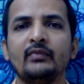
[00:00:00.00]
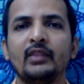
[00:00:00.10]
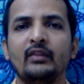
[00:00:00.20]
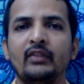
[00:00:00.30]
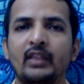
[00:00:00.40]

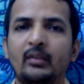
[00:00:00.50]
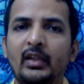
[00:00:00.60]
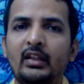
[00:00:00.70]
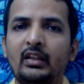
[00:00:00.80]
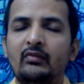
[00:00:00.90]
with the
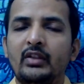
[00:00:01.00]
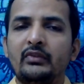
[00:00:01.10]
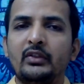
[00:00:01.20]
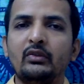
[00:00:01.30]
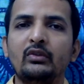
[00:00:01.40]
method which
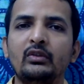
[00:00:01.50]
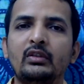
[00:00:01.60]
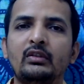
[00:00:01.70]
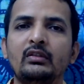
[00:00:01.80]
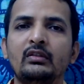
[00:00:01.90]
we
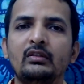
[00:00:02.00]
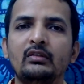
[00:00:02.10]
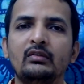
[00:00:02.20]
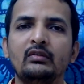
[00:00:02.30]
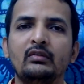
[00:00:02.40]
told,
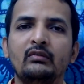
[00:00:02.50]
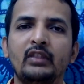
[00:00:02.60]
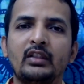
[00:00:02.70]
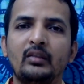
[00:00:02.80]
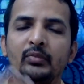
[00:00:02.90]

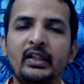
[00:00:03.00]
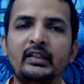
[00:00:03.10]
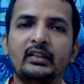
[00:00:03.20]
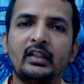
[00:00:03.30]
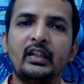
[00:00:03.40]
with complete
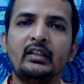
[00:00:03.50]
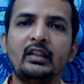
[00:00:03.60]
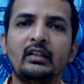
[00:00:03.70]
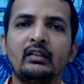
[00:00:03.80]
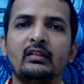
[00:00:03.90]

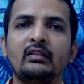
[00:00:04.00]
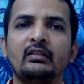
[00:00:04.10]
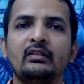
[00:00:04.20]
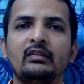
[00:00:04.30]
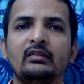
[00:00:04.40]
surrender.
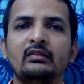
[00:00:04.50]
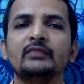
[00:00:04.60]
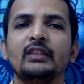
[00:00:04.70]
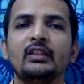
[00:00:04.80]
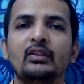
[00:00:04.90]

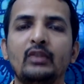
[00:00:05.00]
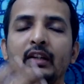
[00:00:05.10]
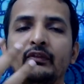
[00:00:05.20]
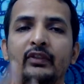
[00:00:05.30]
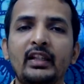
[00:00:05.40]
You can
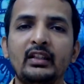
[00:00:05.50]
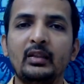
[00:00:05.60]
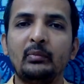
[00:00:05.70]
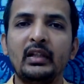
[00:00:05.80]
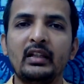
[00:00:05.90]
feel the
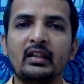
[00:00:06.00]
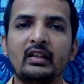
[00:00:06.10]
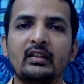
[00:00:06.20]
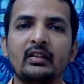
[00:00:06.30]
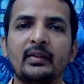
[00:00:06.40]

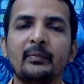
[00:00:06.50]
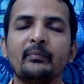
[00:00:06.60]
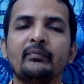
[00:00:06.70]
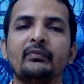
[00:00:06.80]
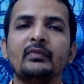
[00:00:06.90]
bliss,
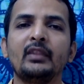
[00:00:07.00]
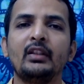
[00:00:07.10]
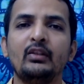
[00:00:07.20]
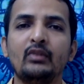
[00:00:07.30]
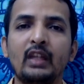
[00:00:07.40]

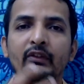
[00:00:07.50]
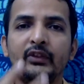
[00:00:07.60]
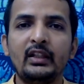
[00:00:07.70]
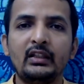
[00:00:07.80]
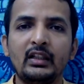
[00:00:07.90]
you can
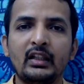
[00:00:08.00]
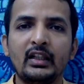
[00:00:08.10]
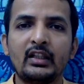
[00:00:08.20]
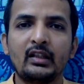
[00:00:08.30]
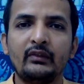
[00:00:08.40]
feel the
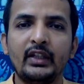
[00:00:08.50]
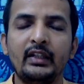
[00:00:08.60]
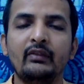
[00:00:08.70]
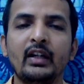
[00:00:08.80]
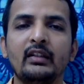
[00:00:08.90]
connection with
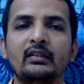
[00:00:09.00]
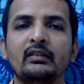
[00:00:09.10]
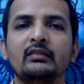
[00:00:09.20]
divine.